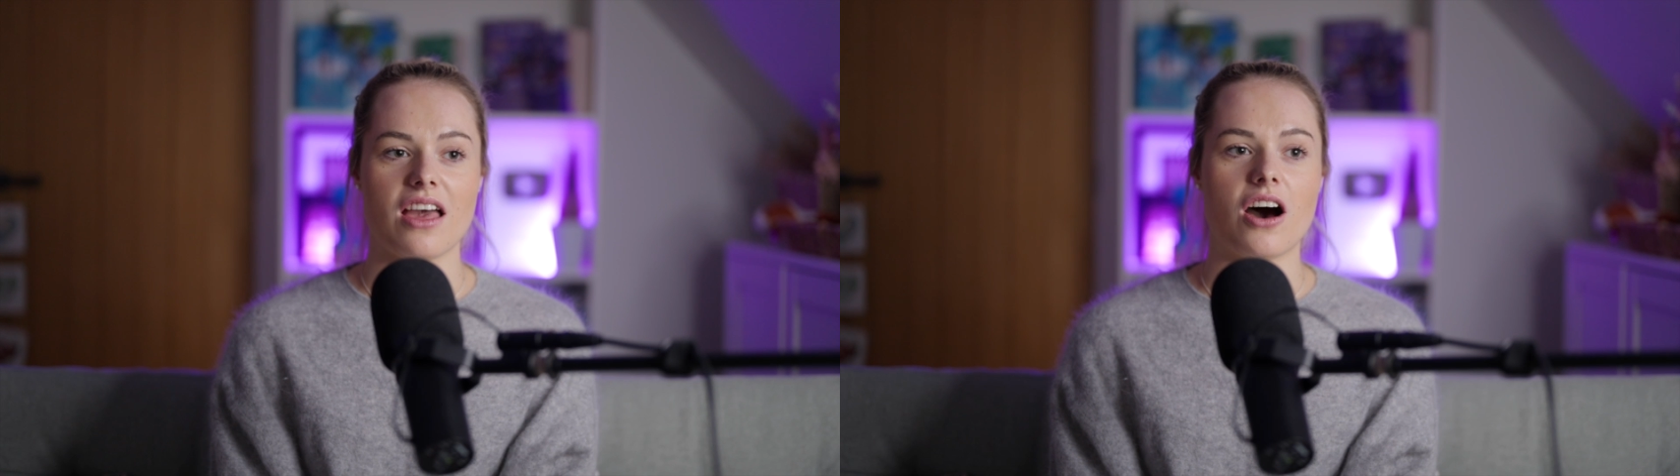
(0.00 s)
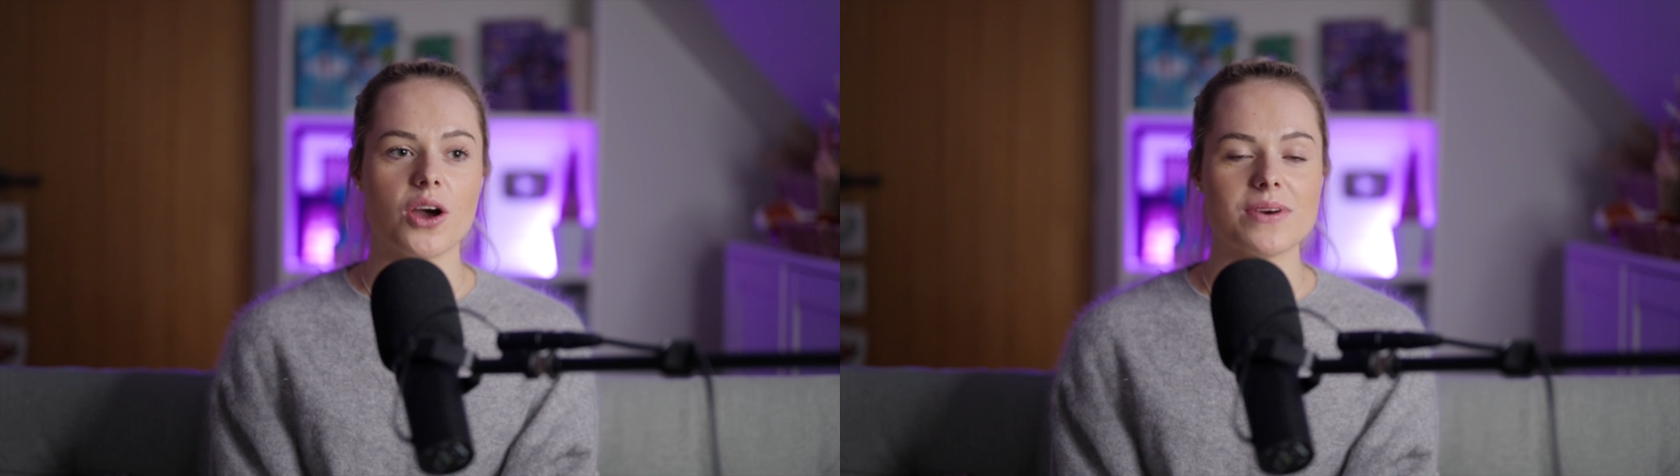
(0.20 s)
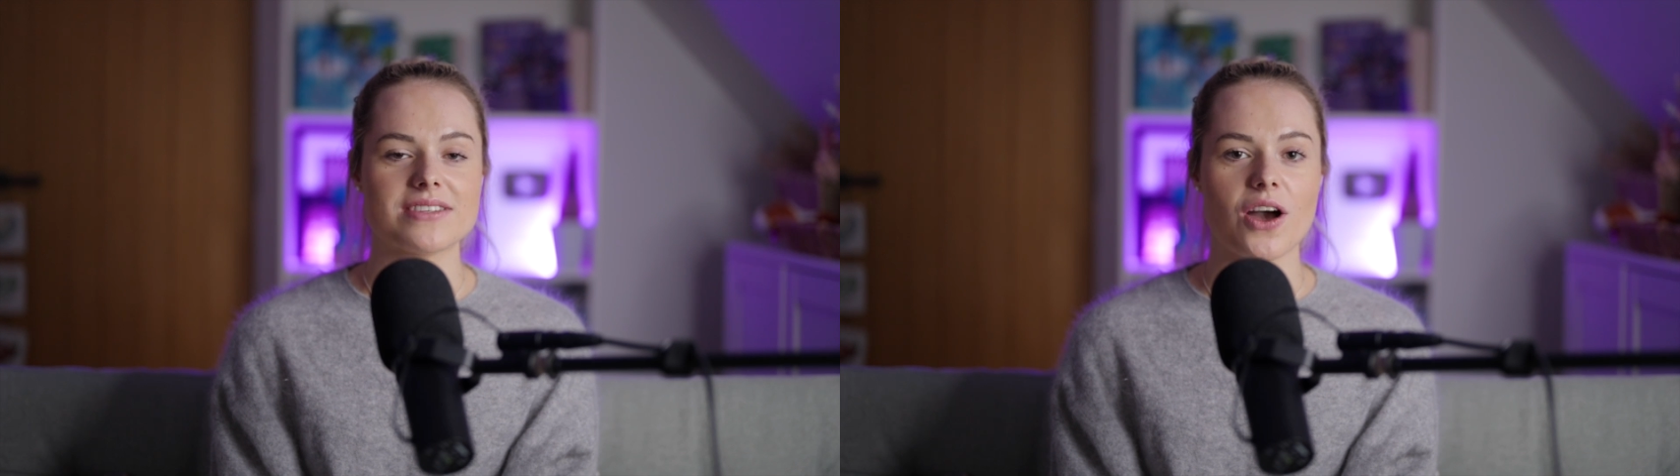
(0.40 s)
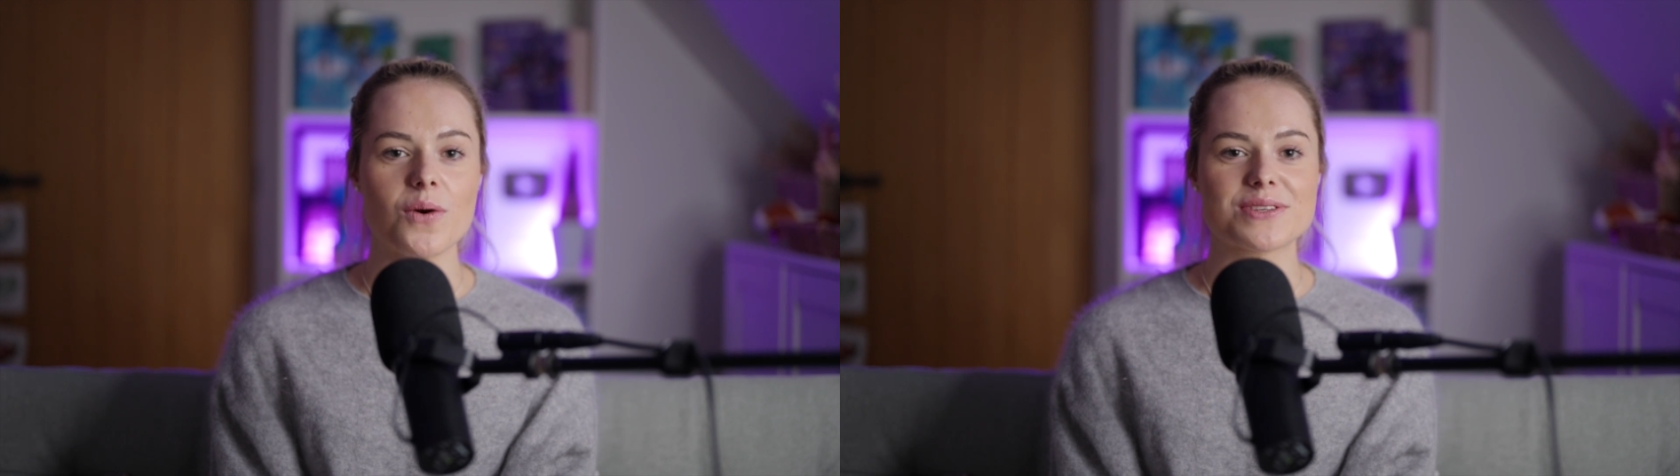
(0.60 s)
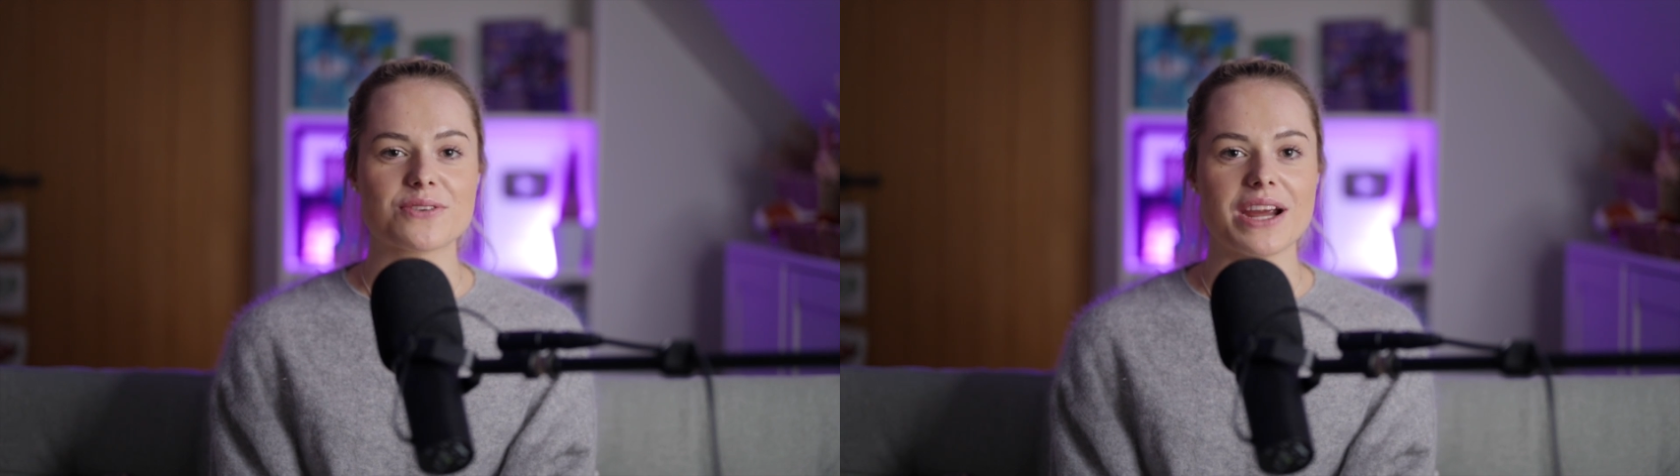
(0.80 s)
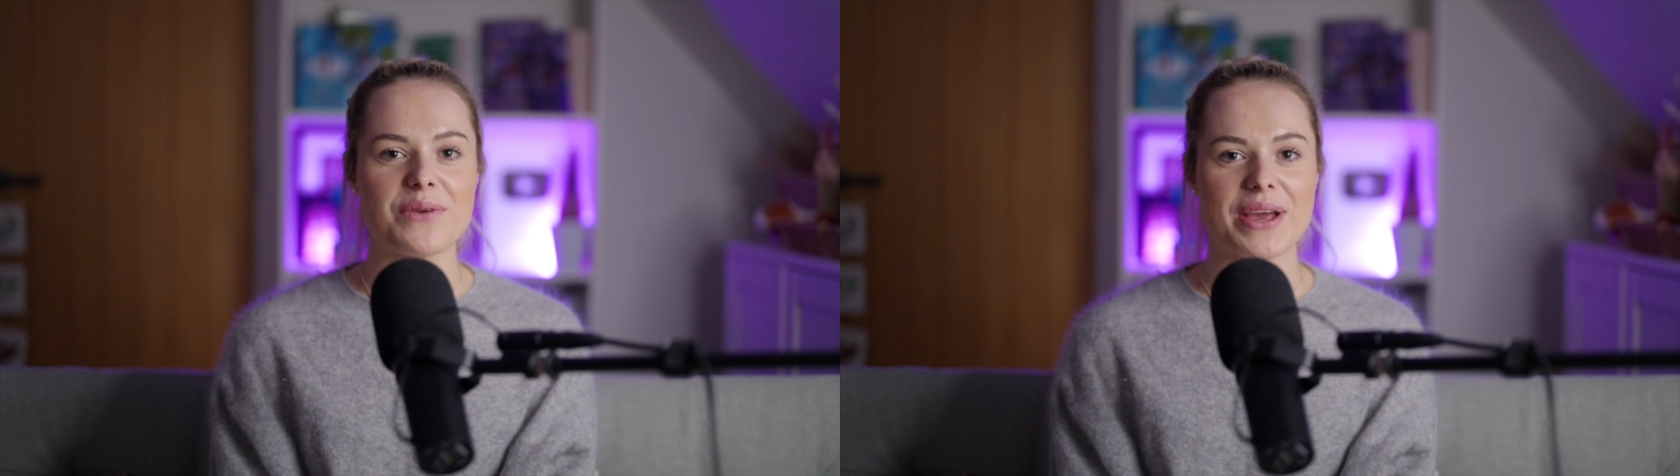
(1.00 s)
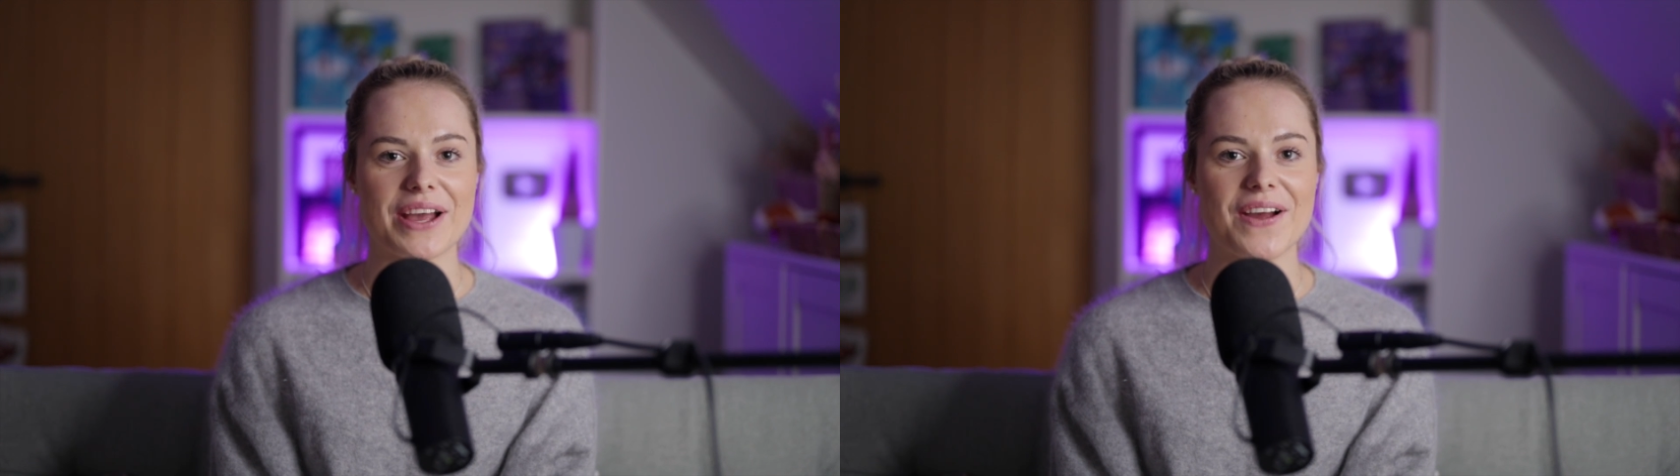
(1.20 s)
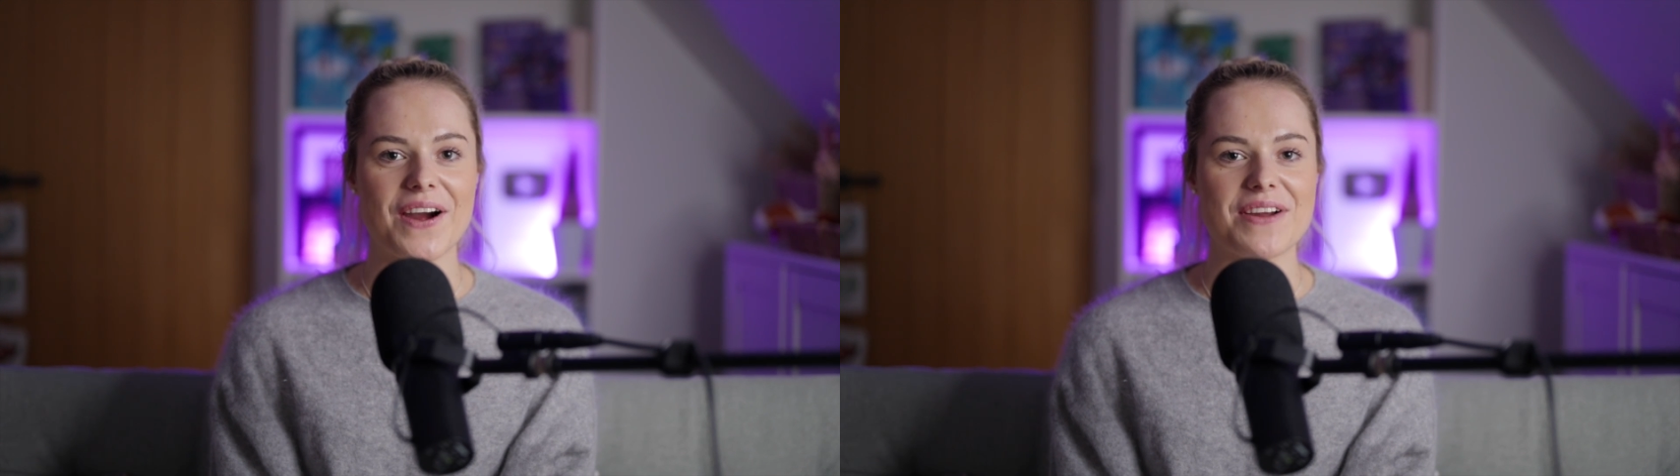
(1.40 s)
I always say, oh, it's green, we
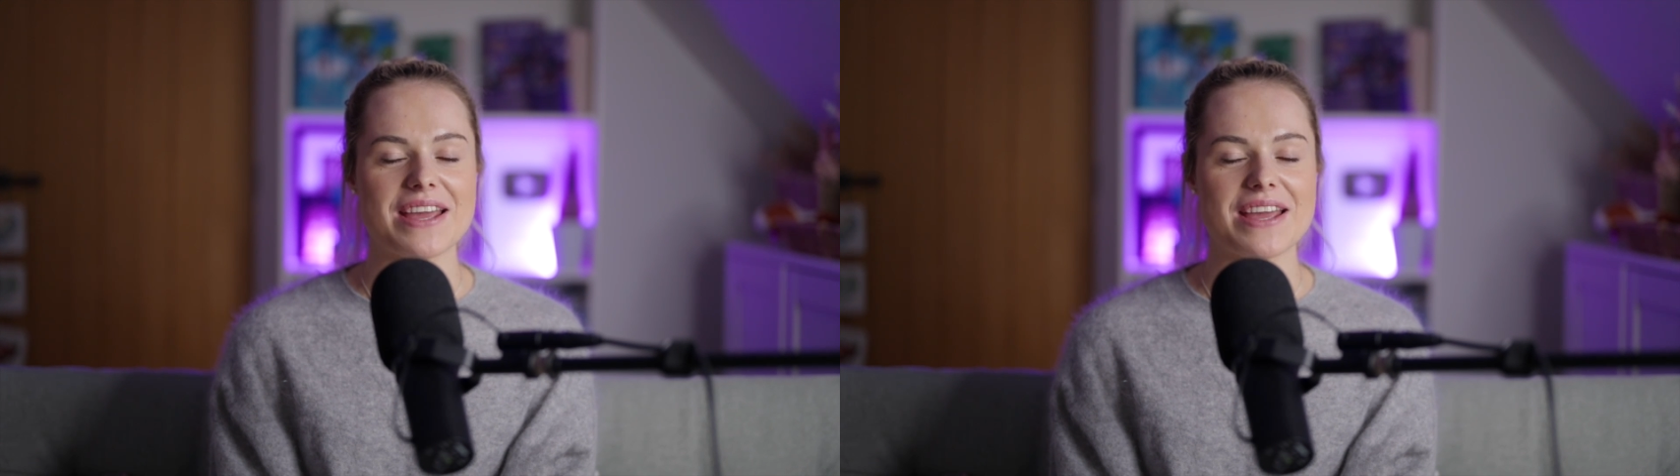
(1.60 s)
can go,